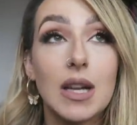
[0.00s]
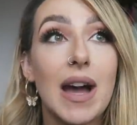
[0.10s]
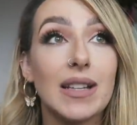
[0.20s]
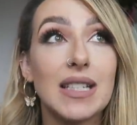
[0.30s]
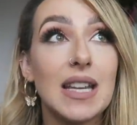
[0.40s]

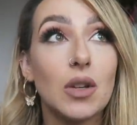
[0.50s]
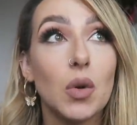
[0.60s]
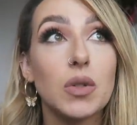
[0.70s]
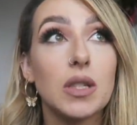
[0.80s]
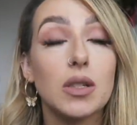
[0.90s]
And he
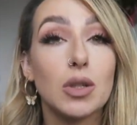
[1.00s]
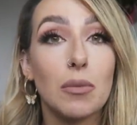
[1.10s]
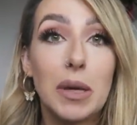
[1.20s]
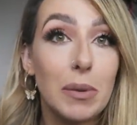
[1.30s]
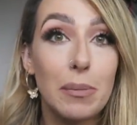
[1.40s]
knows so
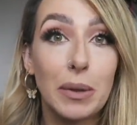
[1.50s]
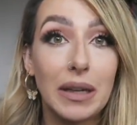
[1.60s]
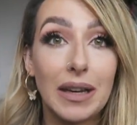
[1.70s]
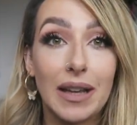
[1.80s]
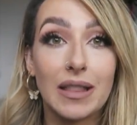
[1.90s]
many
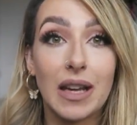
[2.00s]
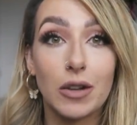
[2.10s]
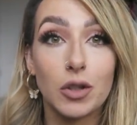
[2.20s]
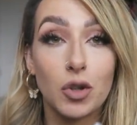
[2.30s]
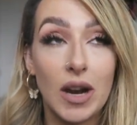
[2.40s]
people like that
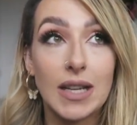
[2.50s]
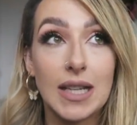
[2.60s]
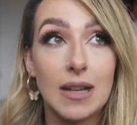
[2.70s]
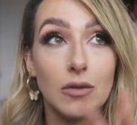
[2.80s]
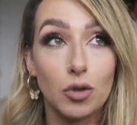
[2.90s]
are
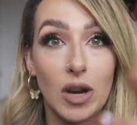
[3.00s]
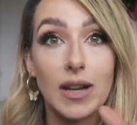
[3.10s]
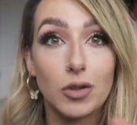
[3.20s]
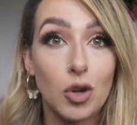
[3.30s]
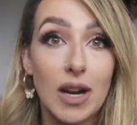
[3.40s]
tradey,
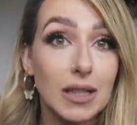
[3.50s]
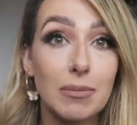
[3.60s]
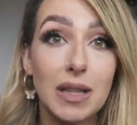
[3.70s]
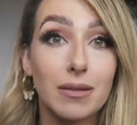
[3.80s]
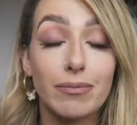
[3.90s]
trade
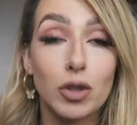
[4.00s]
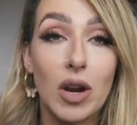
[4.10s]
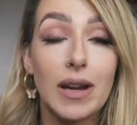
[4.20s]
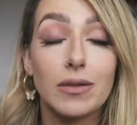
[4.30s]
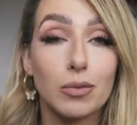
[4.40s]
tradesmen,
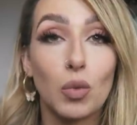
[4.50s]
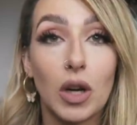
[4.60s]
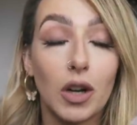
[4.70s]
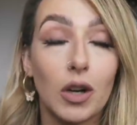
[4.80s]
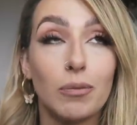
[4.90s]
trade
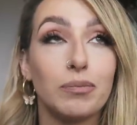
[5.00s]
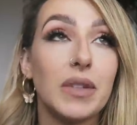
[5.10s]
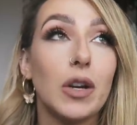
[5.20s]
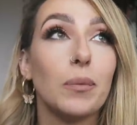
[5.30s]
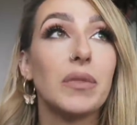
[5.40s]
worker,
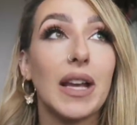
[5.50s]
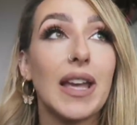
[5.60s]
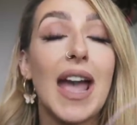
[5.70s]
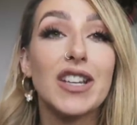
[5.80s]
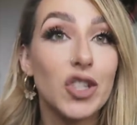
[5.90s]
you know,
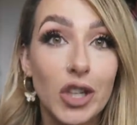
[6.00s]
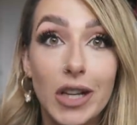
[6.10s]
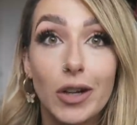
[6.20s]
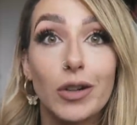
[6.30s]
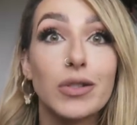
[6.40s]
like
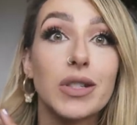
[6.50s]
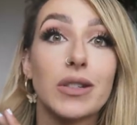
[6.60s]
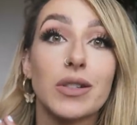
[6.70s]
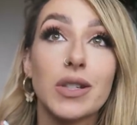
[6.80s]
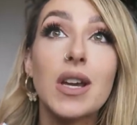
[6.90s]
engineers
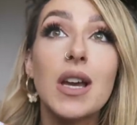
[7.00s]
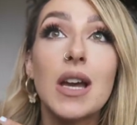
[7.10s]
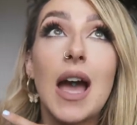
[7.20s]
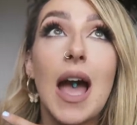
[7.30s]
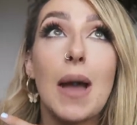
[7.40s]
and
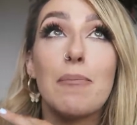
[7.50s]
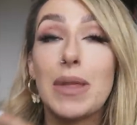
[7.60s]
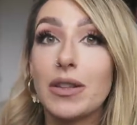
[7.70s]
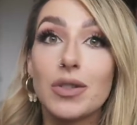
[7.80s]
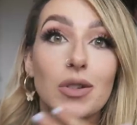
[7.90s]
uh,
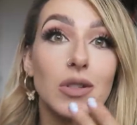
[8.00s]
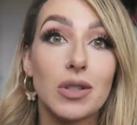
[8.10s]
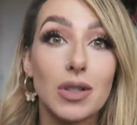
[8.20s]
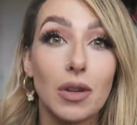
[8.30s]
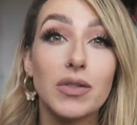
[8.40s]
builders
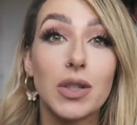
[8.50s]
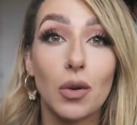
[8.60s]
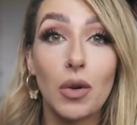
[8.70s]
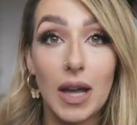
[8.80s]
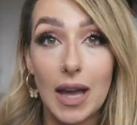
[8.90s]
and stuff
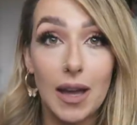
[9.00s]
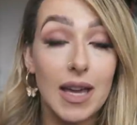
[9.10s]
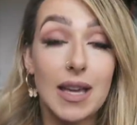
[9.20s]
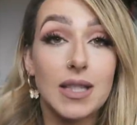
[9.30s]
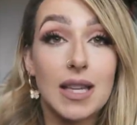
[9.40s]
so
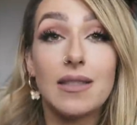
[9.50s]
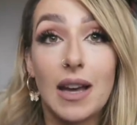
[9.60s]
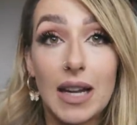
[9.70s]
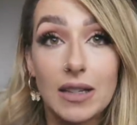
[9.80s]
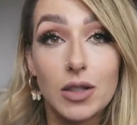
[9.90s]
he's in
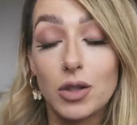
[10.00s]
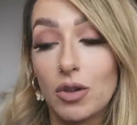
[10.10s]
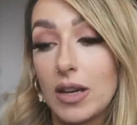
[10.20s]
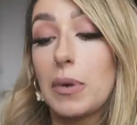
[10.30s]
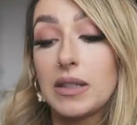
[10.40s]
that industry.